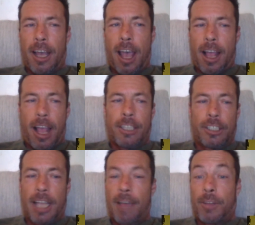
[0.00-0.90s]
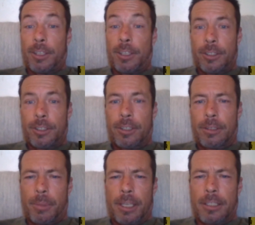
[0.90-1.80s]
I just left it. So
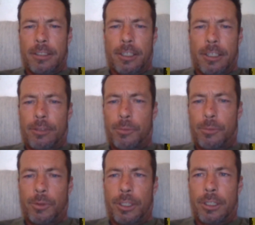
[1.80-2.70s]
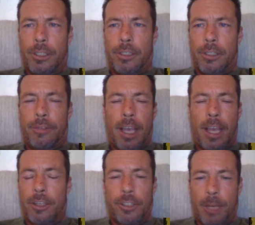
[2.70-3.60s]
because when you've
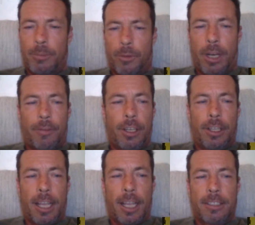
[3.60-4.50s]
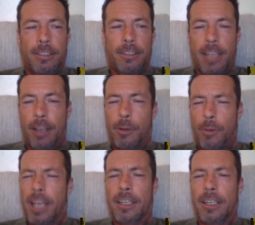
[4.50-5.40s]
got your subs or whatever, that's how you
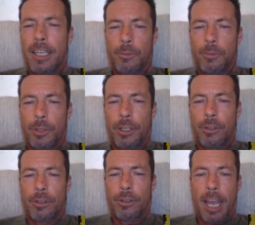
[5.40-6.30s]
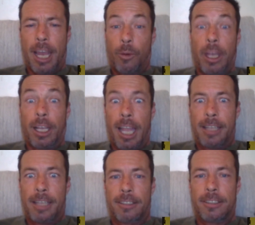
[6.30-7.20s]
recognize them when you're at a quick
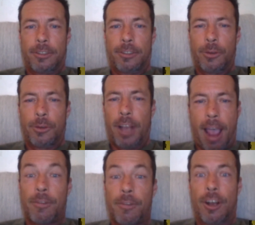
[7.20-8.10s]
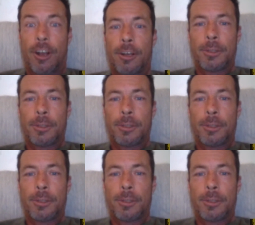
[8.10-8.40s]
glance is through their avatar.